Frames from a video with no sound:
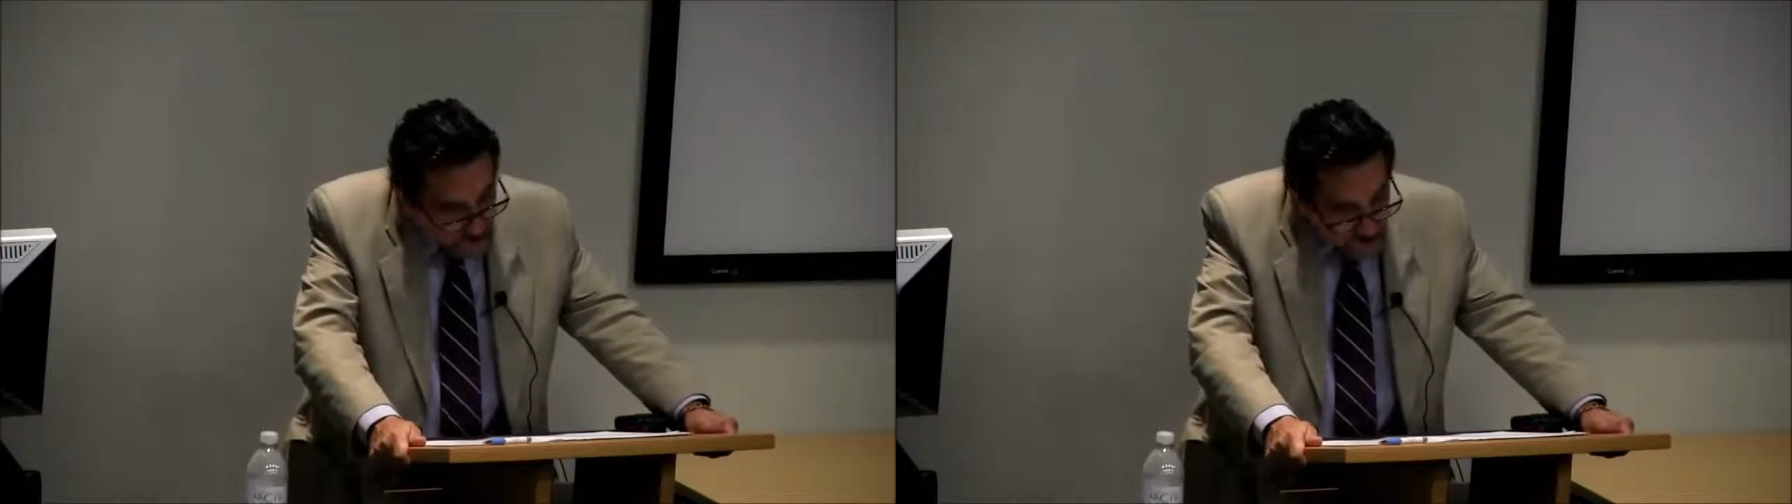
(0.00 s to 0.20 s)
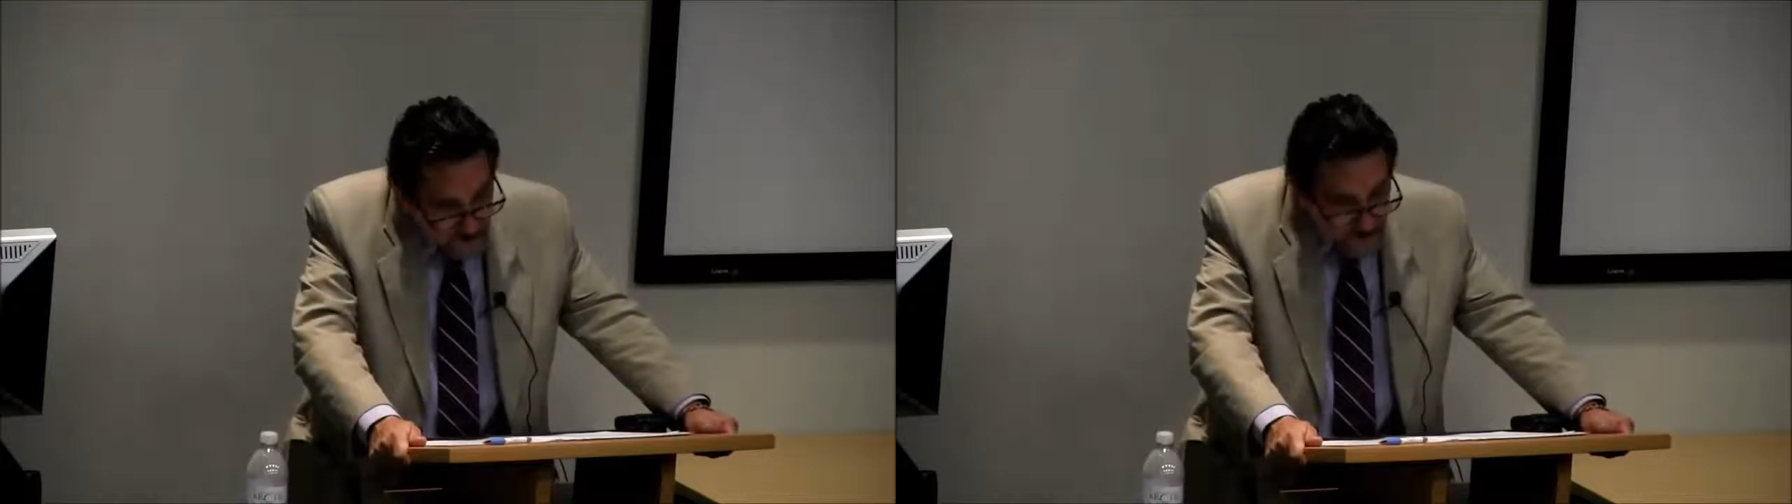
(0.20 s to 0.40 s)

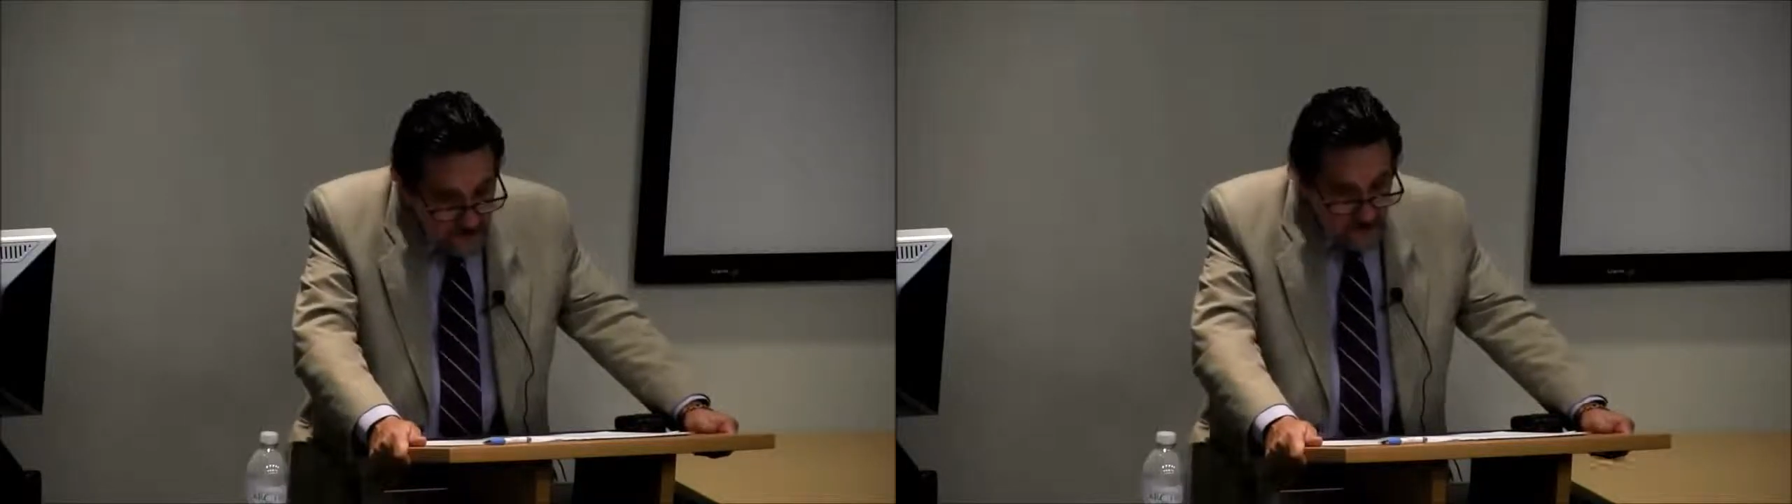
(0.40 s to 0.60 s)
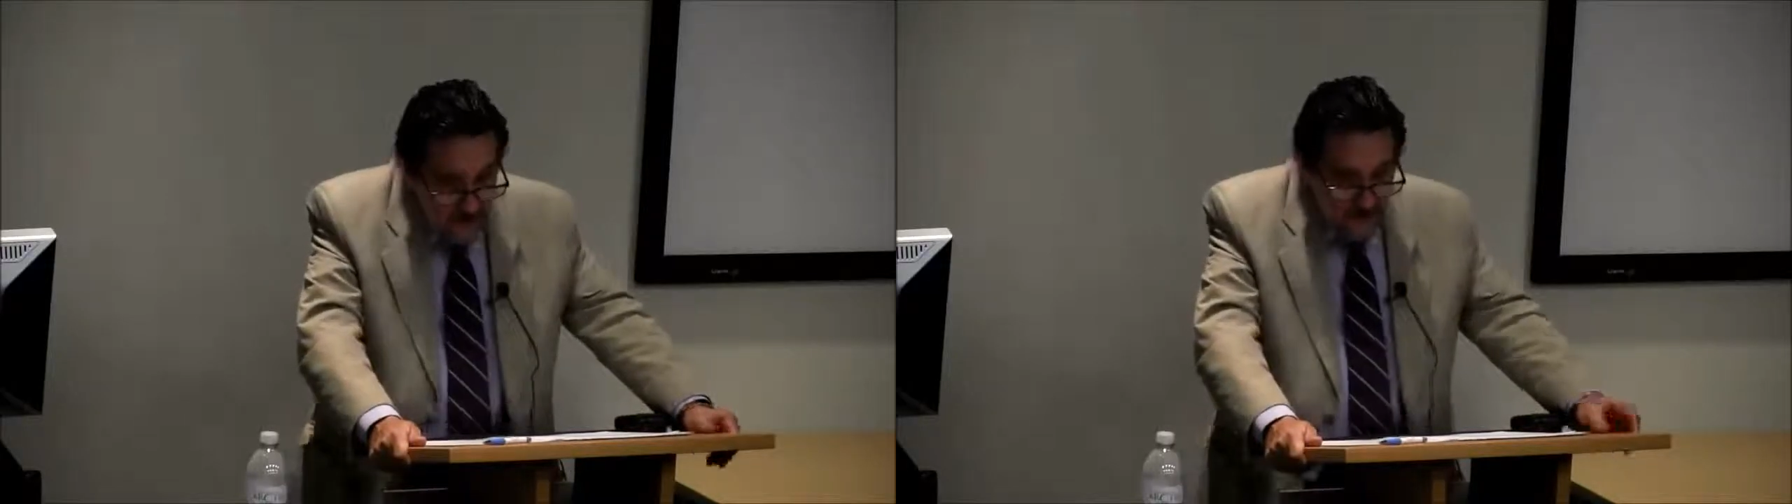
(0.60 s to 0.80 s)
To go
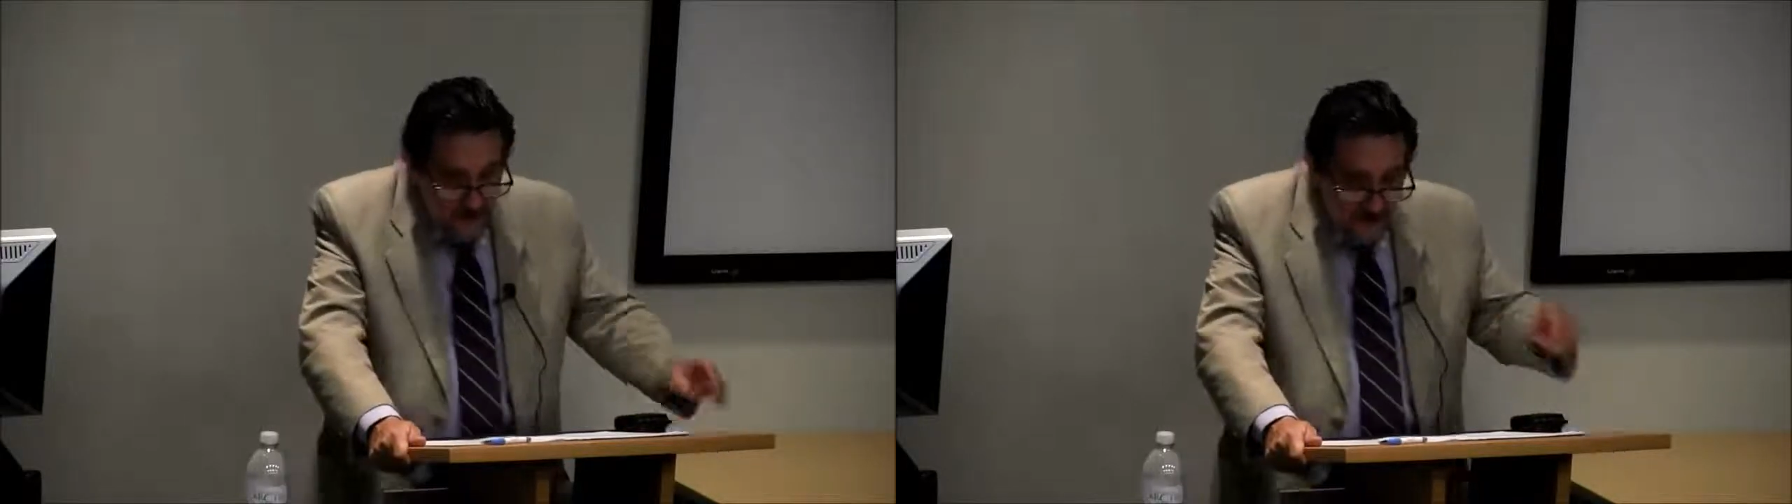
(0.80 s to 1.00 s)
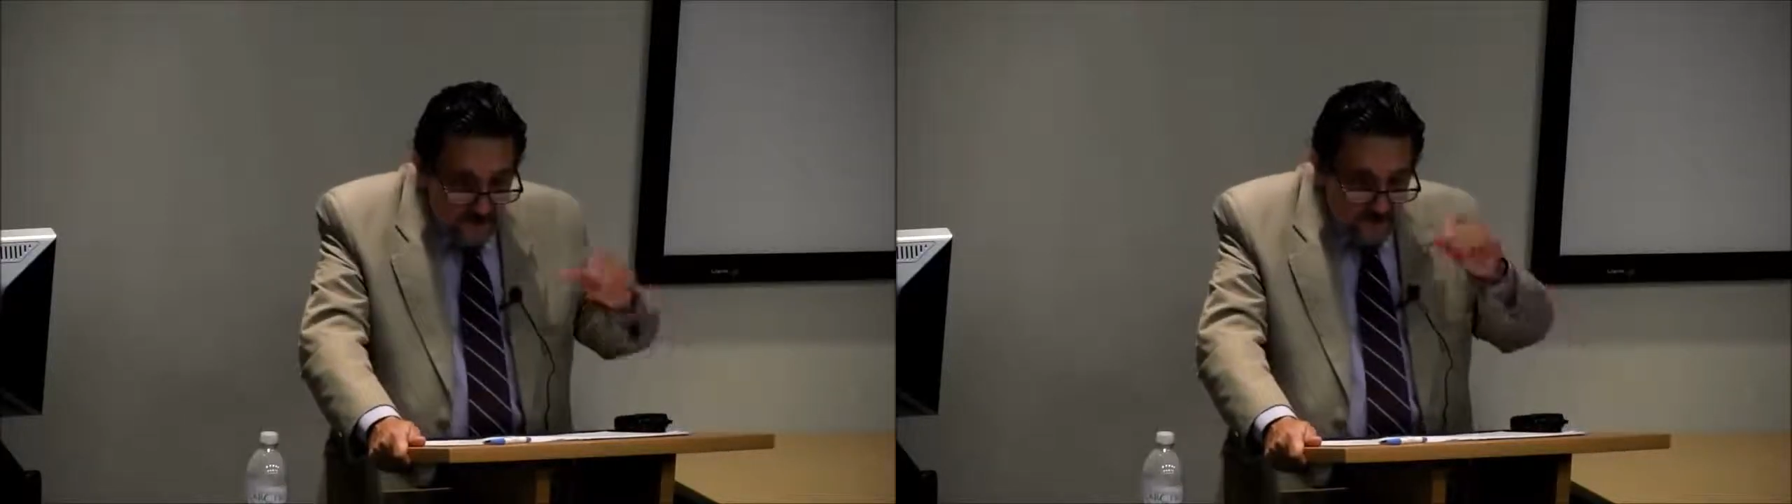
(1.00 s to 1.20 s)
back to the
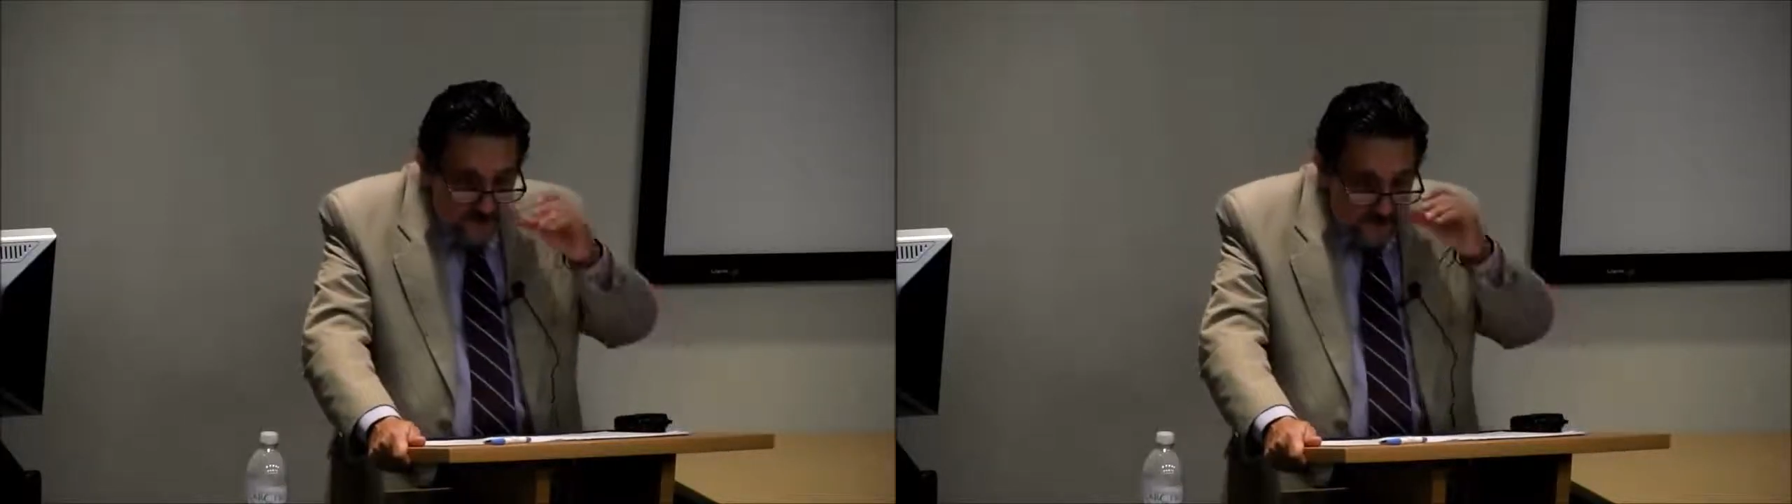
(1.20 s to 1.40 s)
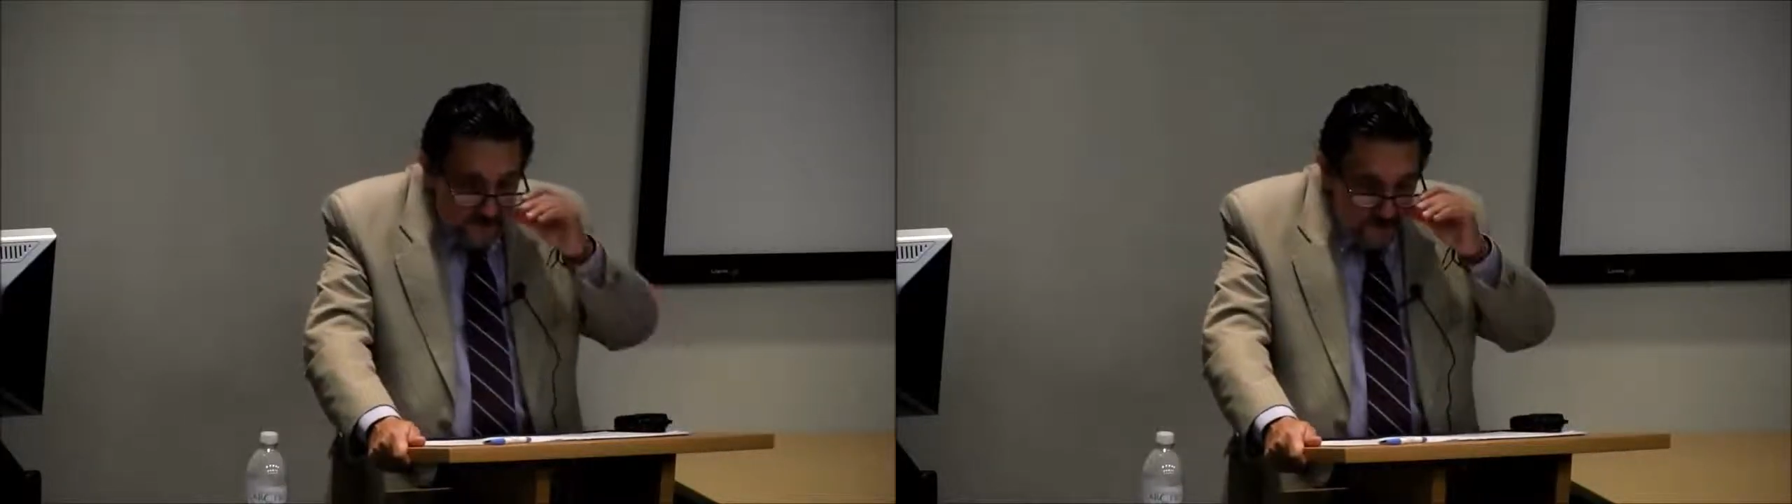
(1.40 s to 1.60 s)
Narcissus
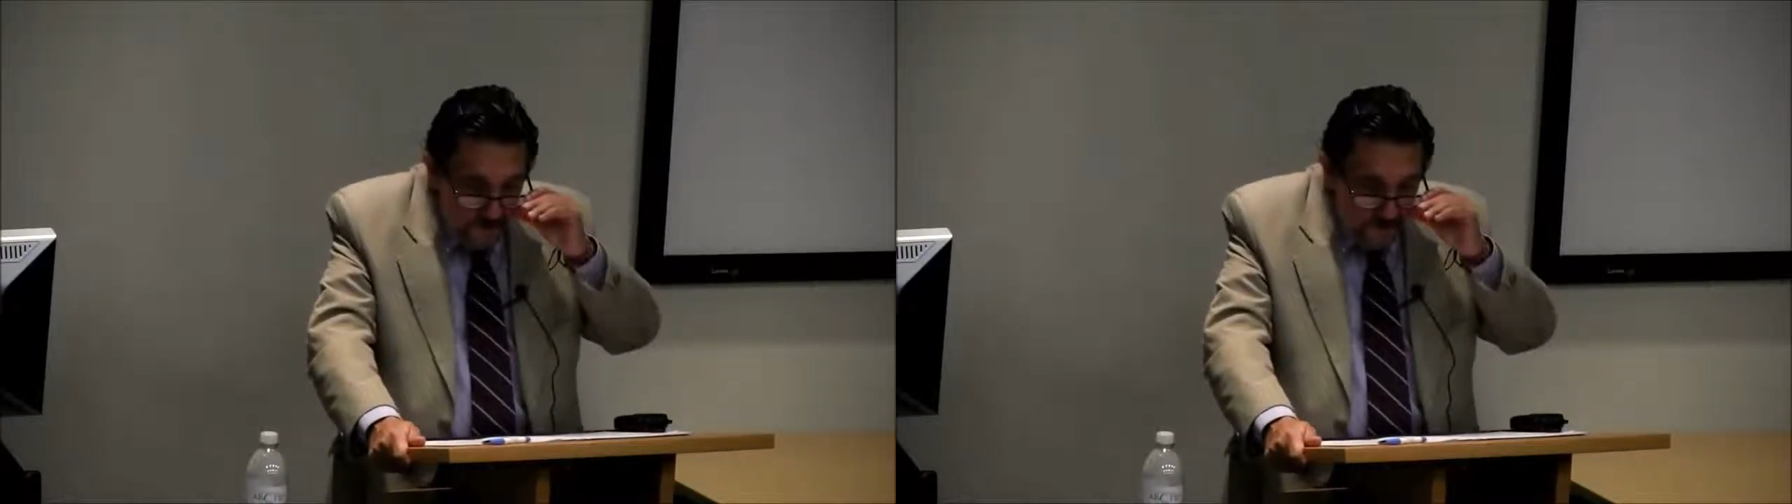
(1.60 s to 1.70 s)
poem,